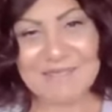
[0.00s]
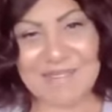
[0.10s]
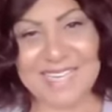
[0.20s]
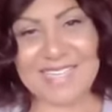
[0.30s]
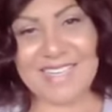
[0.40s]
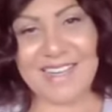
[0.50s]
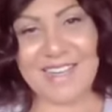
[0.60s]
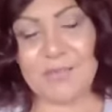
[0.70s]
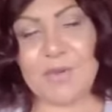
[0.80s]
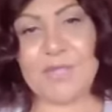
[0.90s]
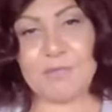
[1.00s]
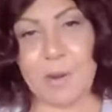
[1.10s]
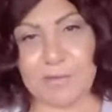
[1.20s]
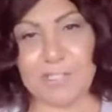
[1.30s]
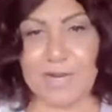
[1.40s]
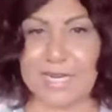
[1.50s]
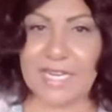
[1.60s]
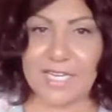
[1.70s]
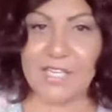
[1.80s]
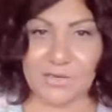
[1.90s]
But with proper
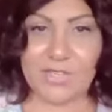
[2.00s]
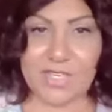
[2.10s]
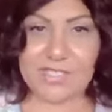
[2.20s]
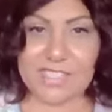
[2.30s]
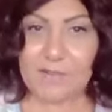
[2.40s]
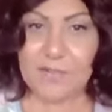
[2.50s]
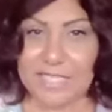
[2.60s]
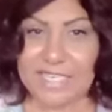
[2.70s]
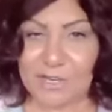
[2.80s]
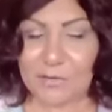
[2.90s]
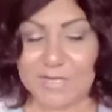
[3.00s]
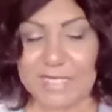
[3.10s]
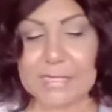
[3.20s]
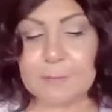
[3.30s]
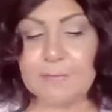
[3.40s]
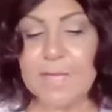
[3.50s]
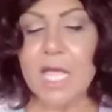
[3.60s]
training, you can definitely get over these.